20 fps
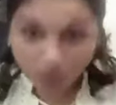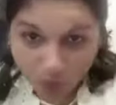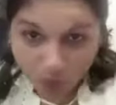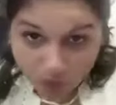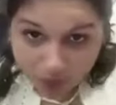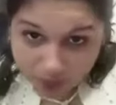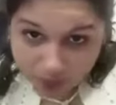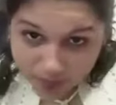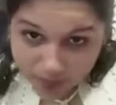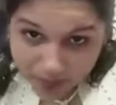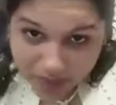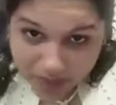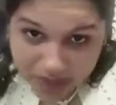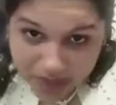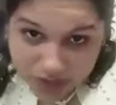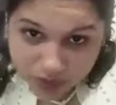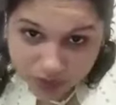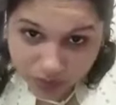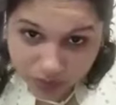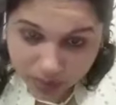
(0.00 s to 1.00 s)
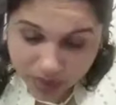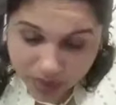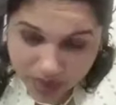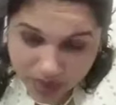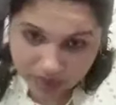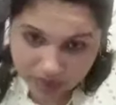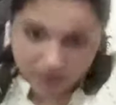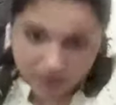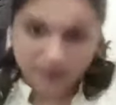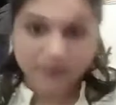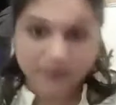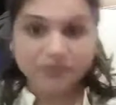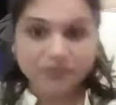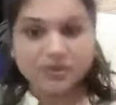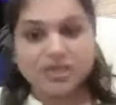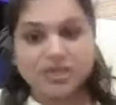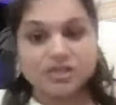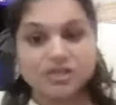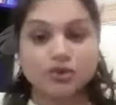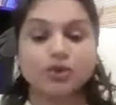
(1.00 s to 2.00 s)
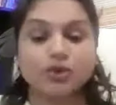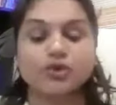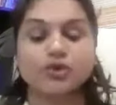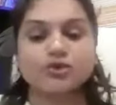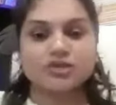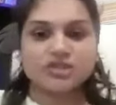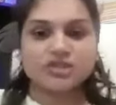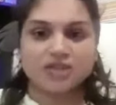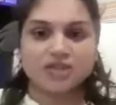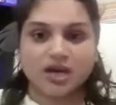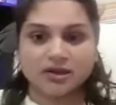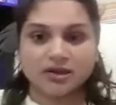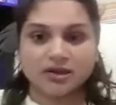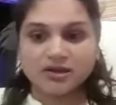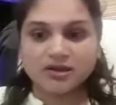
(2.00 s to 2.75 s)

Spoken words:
or patch from the ear is going to start.